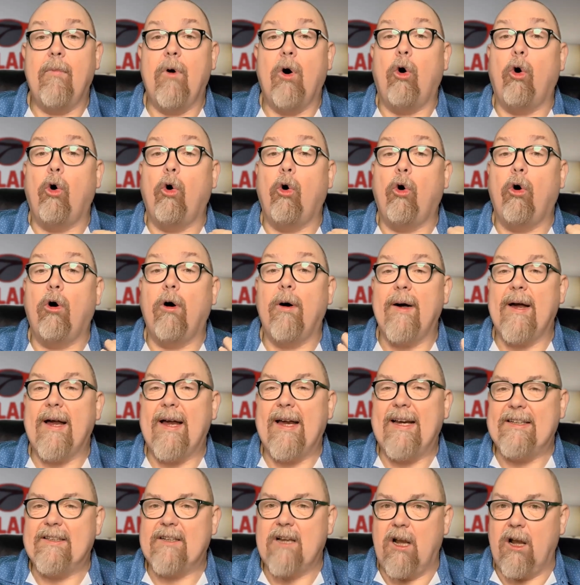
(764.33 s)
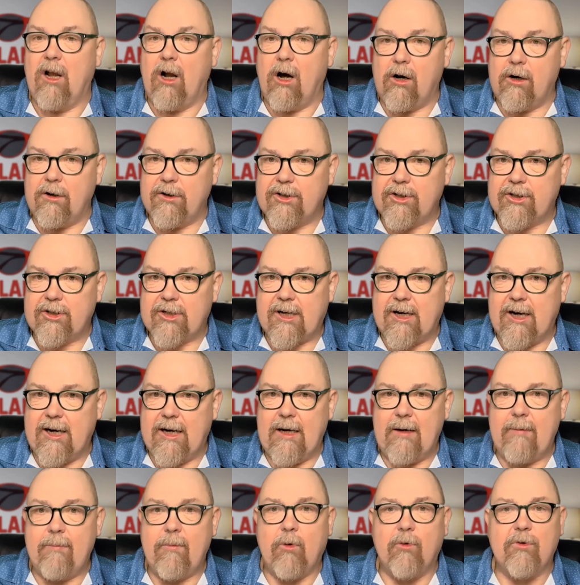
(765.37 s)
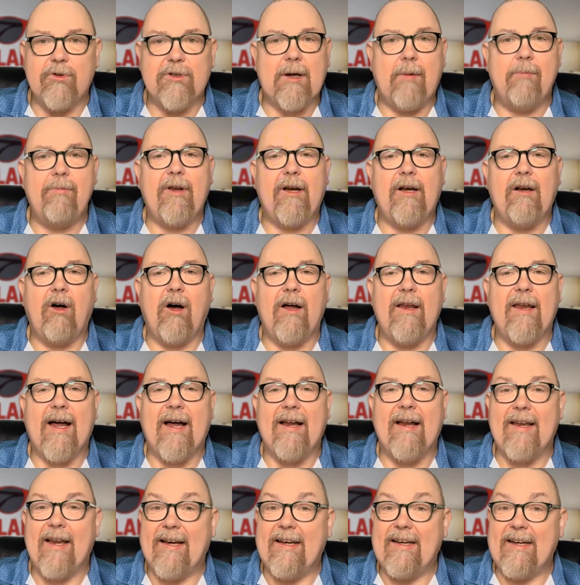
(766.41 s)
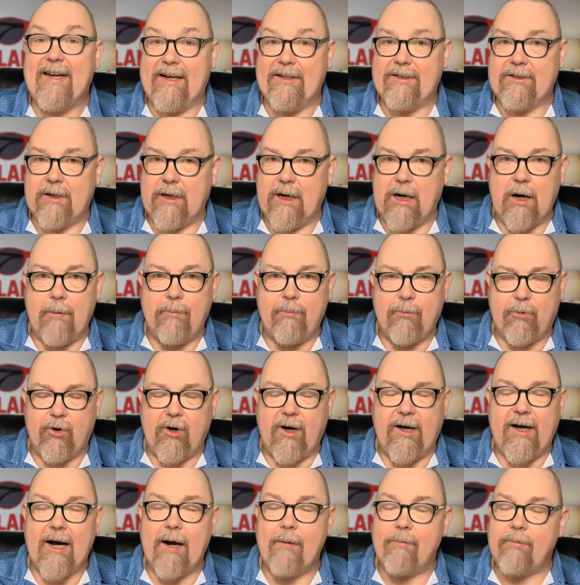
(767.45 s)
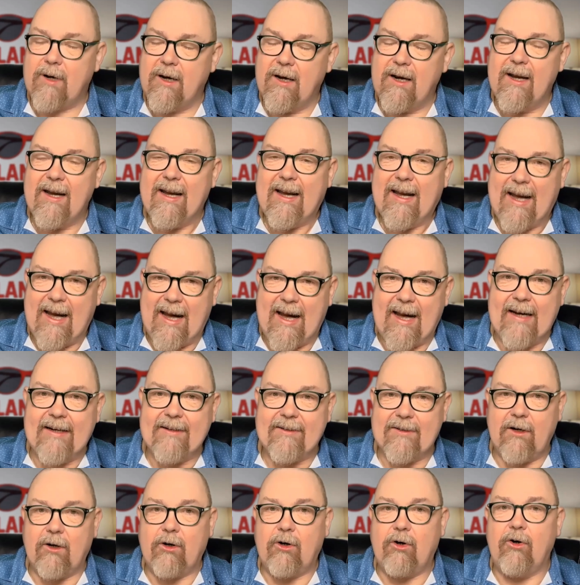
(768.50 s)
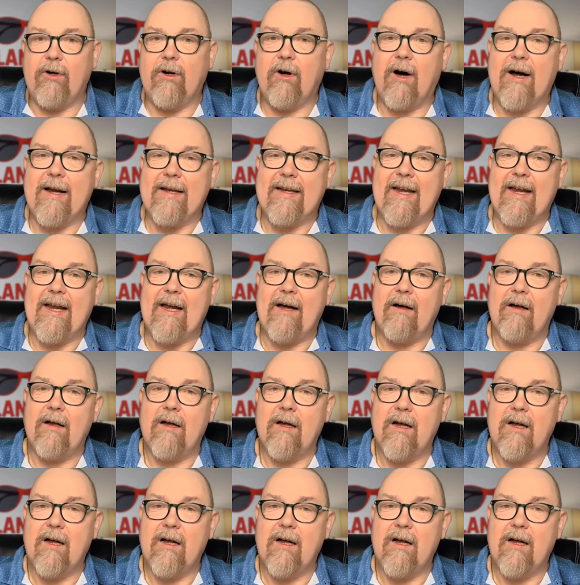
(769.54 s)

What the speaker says: or is large scheme or something like that, then yes, a pre-app is a good idea.